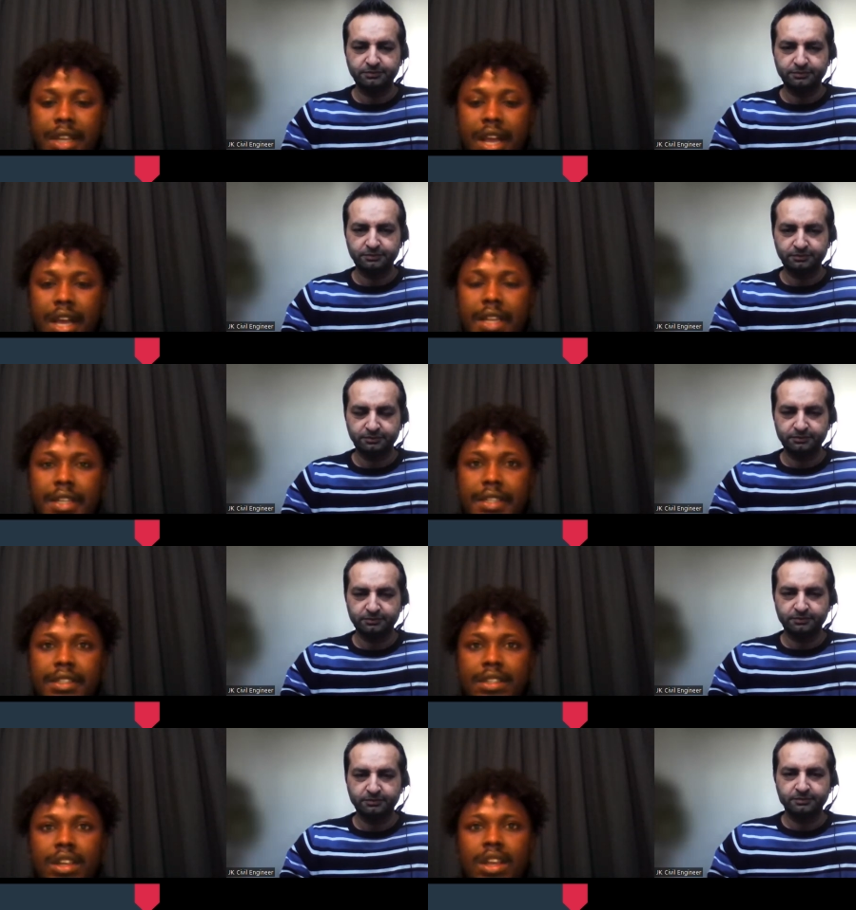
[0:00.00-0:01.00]

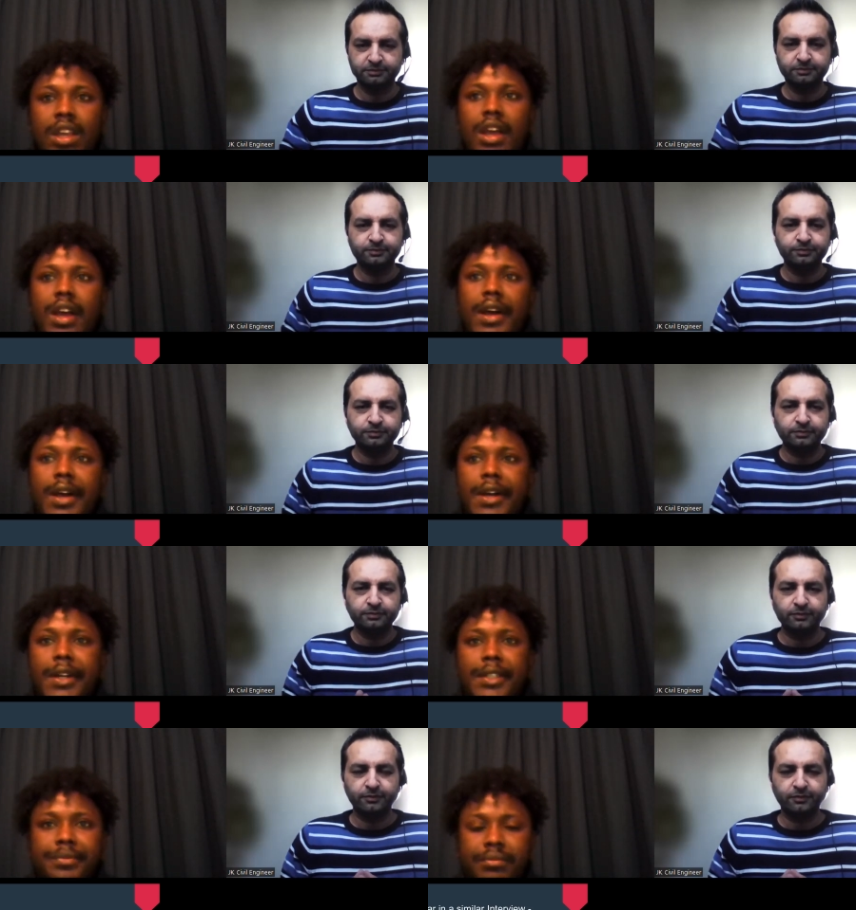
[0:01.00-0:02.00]
Speaker 1: and
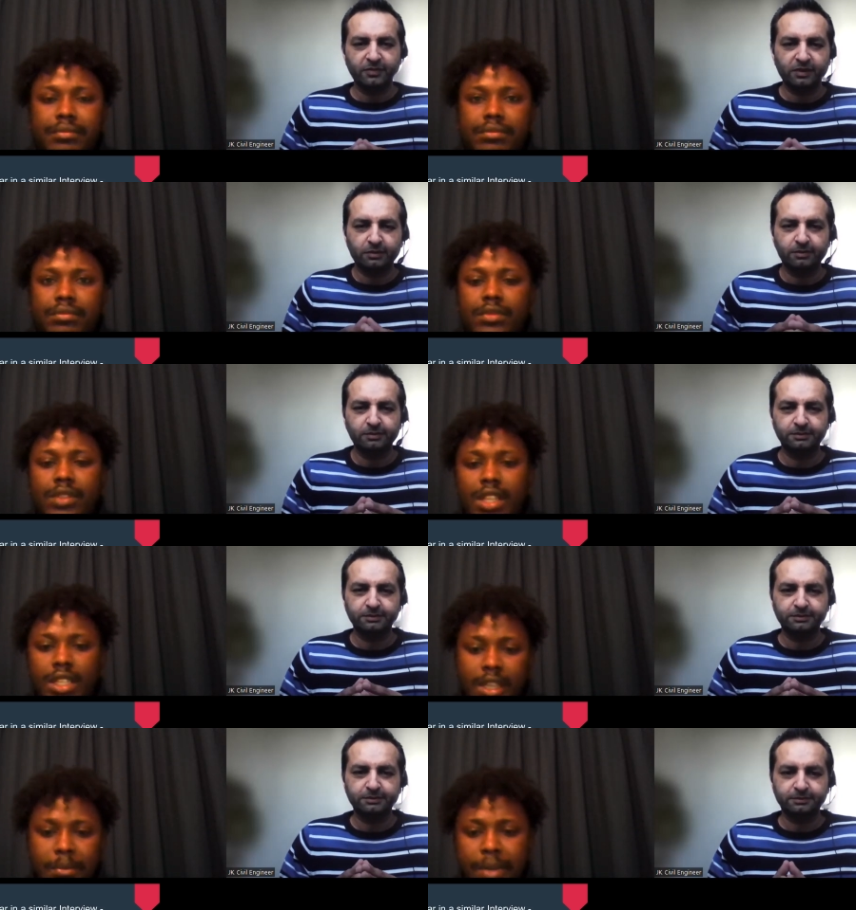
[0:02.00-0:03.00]
uh,
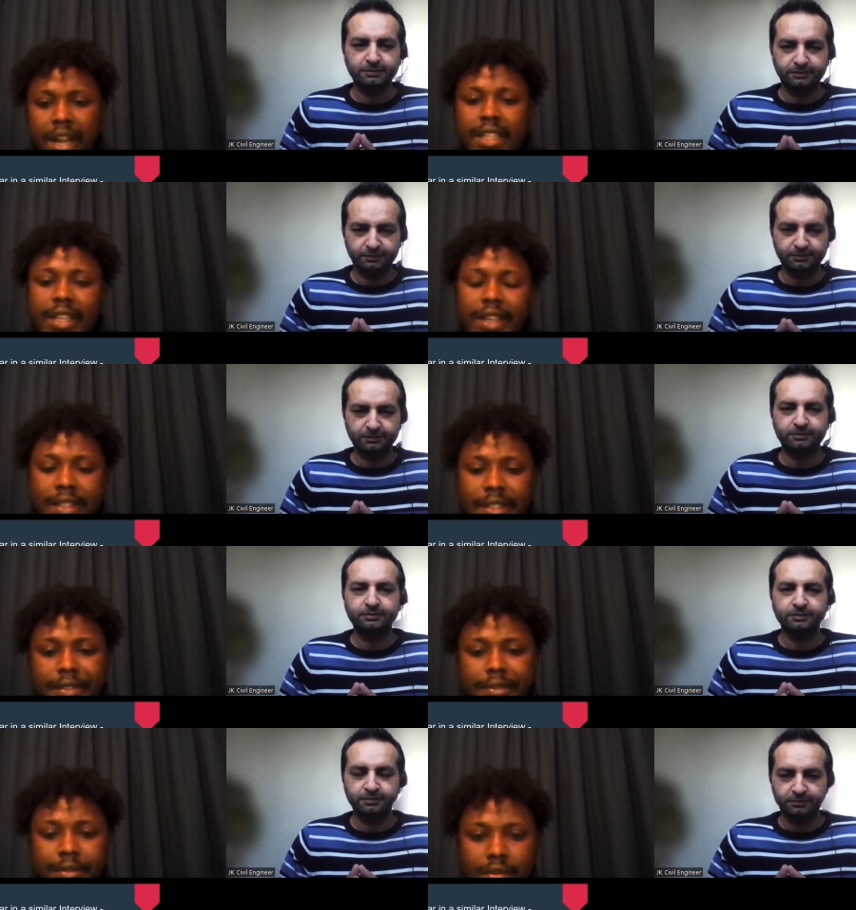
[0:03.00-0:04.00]
some
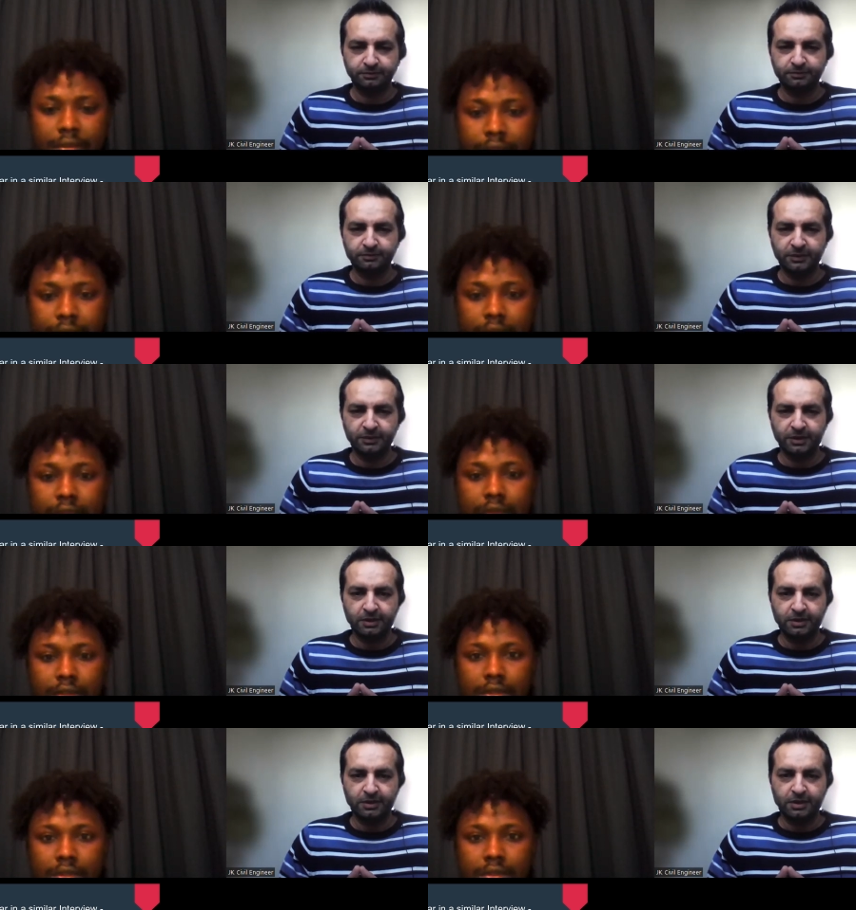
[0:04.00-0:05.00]
practicals.
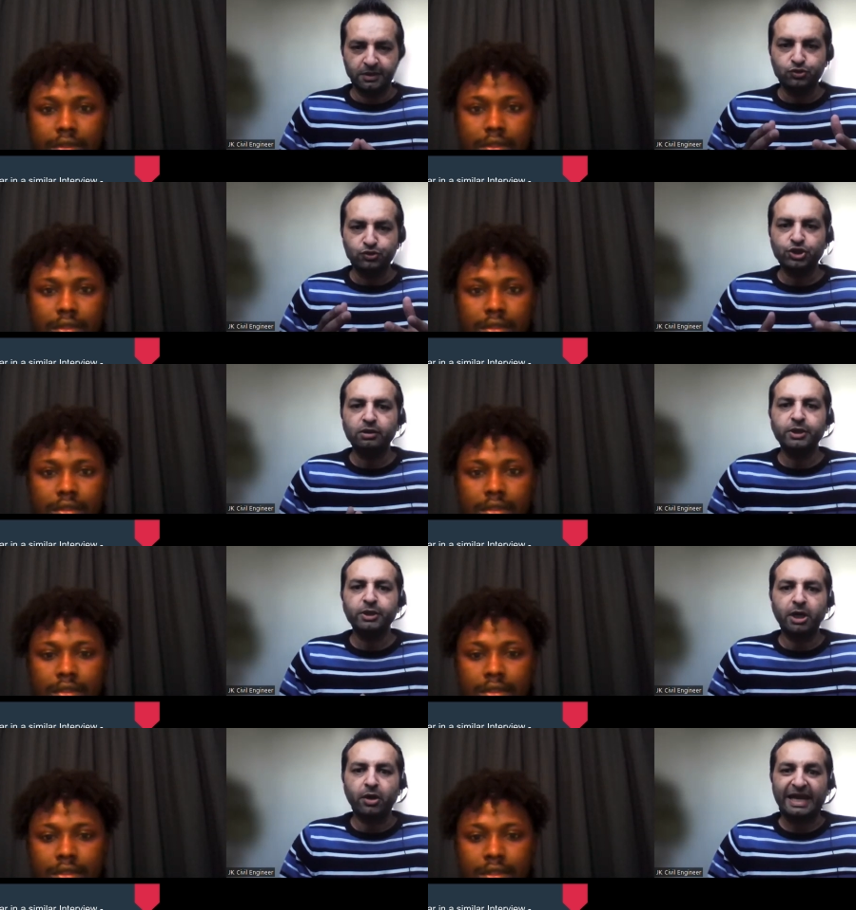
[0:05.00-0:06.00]
Speaker 2: Can you tell
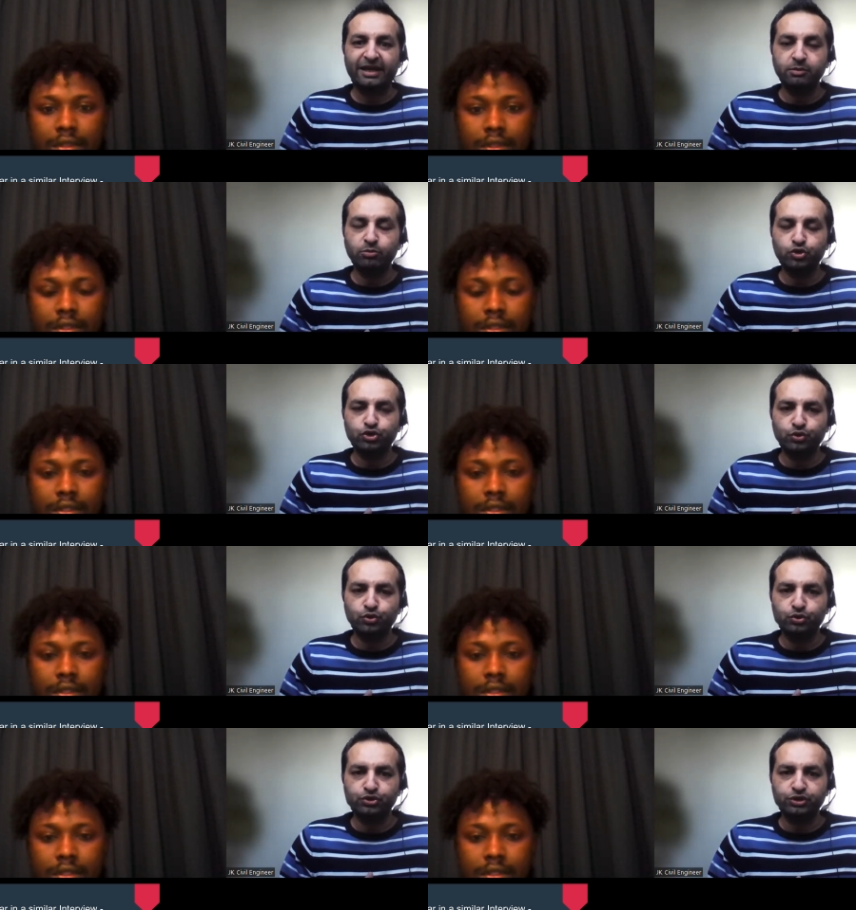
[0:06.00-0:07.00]
me about any
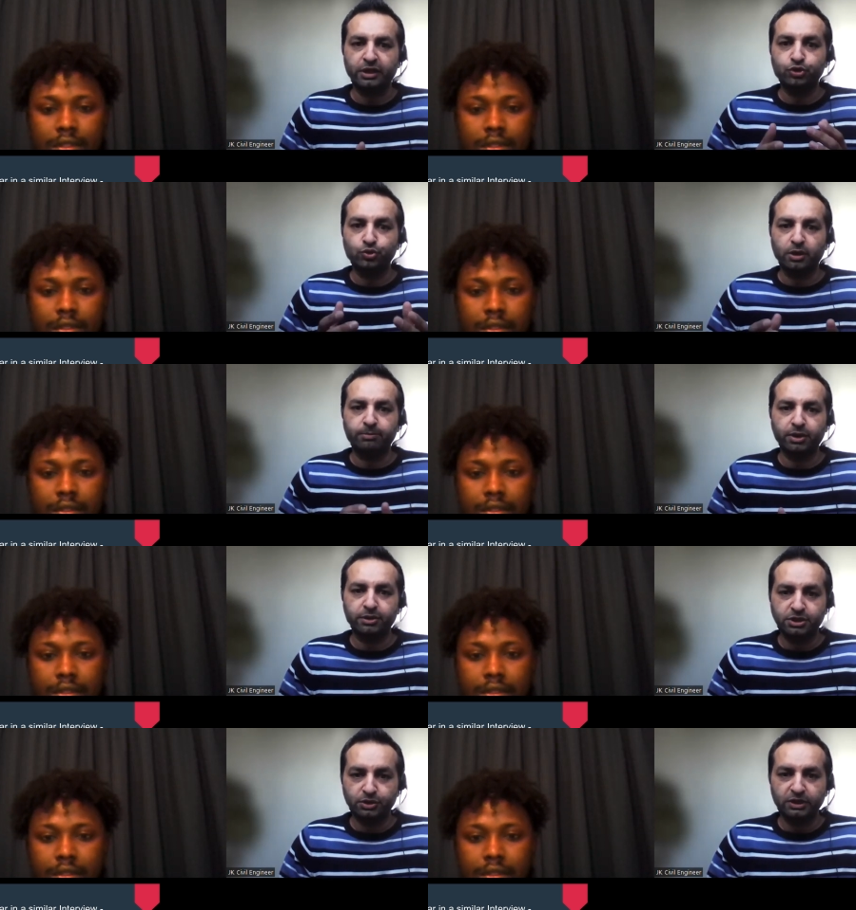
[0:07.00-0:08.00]
modules you are
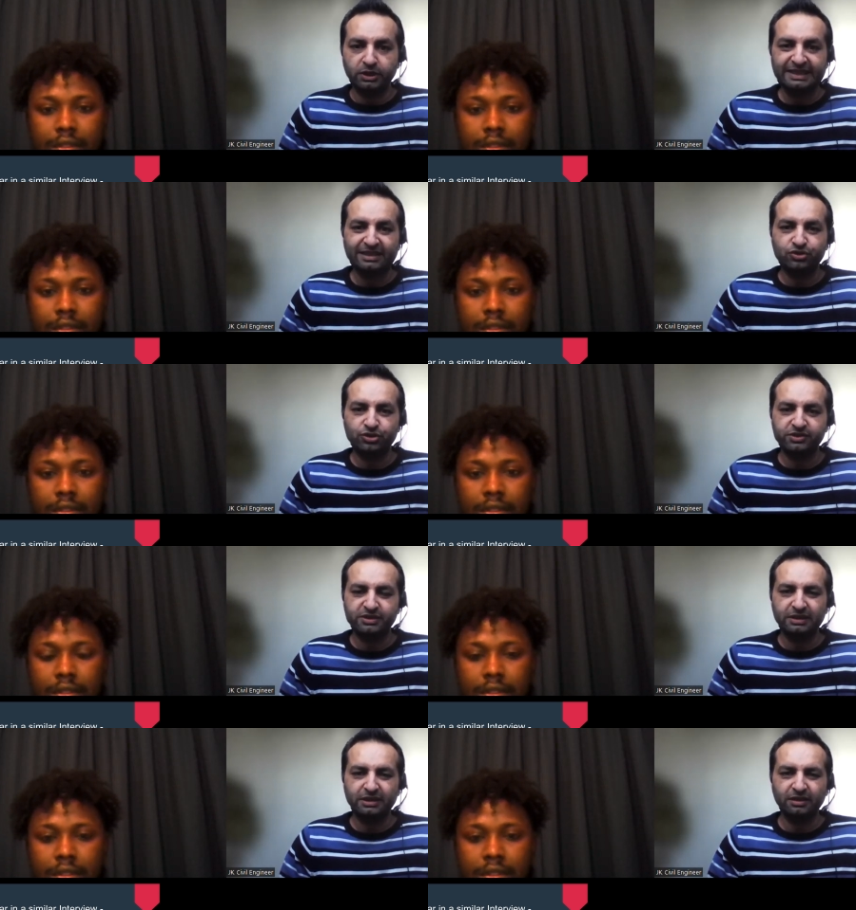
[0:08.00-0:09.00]
particularly
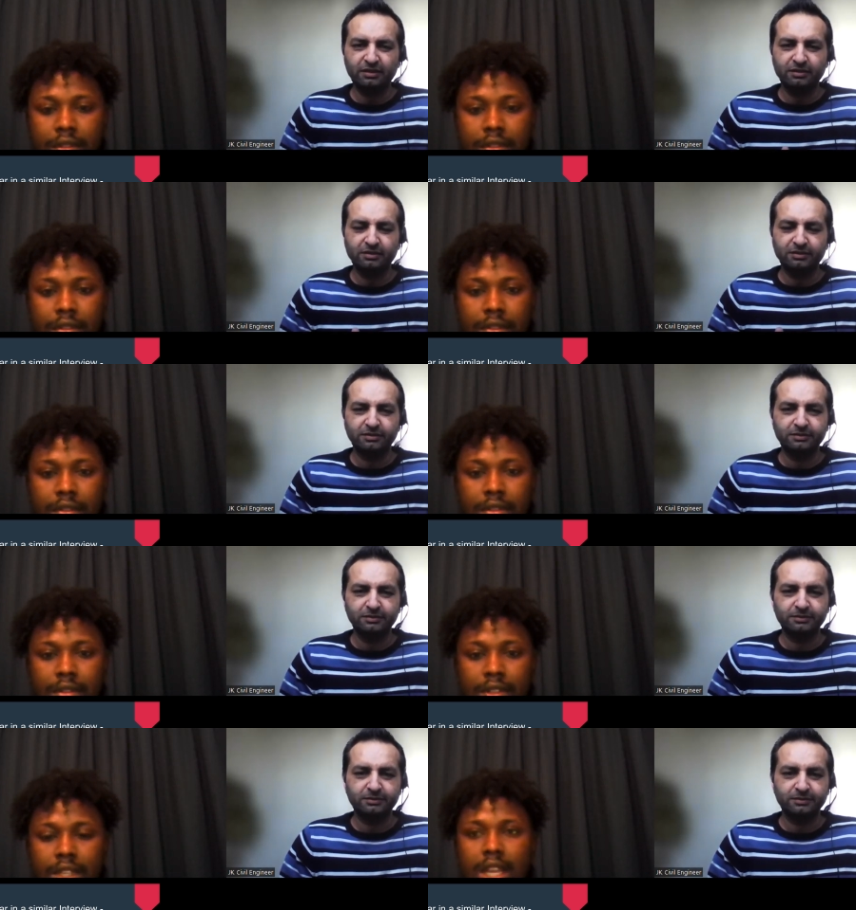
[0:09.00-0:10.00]
interested in?
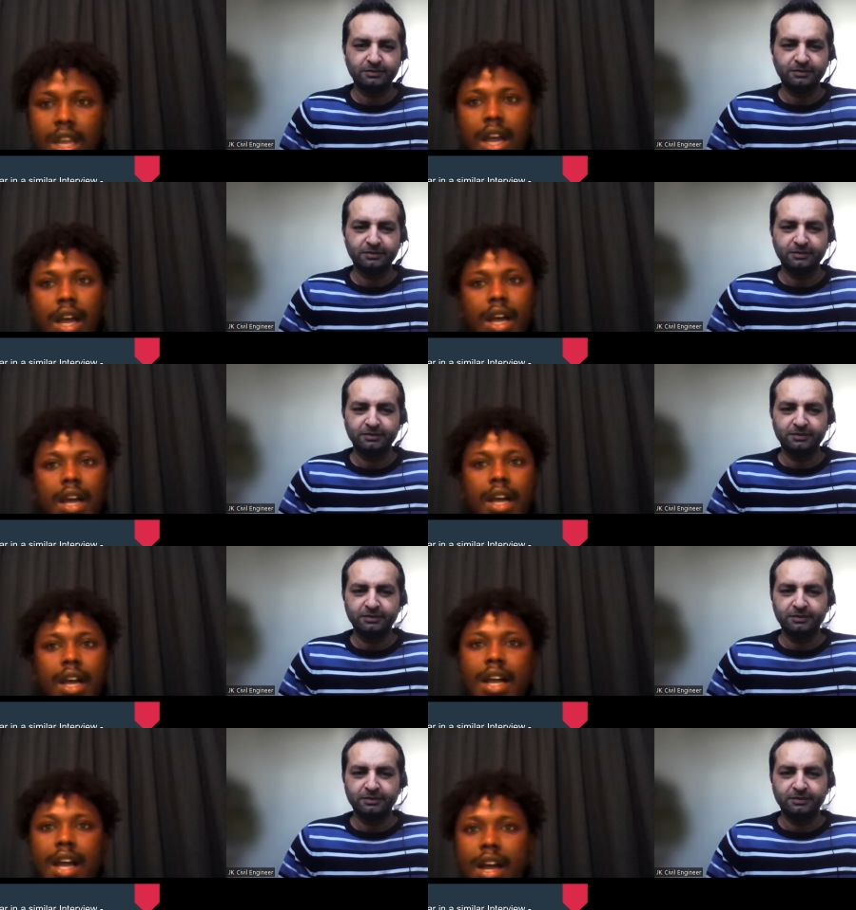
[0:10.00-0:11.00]
Speaker 1: Uh,